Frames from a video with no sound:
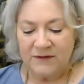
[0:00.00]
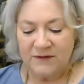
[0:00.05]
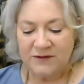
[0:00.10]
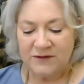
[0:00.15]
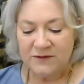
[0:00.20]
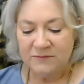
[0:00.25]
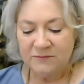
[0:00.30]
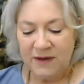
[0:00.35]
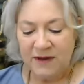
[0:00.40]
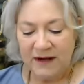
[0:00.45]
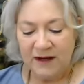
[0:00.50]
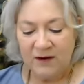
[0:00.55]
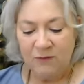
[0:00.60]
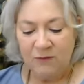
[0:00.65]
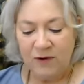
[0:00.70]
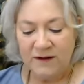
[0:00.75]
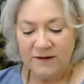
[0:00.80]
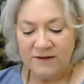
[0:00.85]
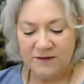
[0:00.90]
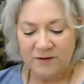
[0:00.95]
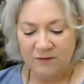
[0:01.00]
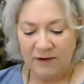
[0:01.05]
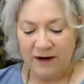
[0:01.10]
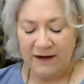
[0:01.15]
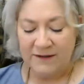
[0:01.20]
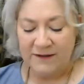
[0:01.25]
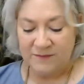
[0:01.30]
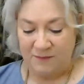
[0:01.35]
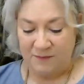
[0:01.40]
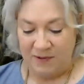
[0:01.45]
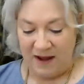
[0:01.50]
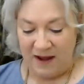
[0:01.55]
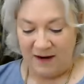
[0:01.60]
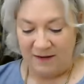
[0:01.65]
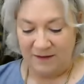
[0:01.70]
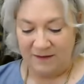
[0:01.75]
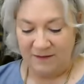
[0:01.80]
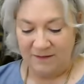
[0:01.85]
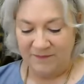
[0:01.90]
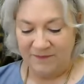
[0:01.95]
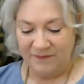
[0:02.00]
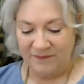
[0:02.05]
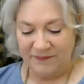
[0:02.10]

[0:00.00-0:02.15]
to many one's great pain,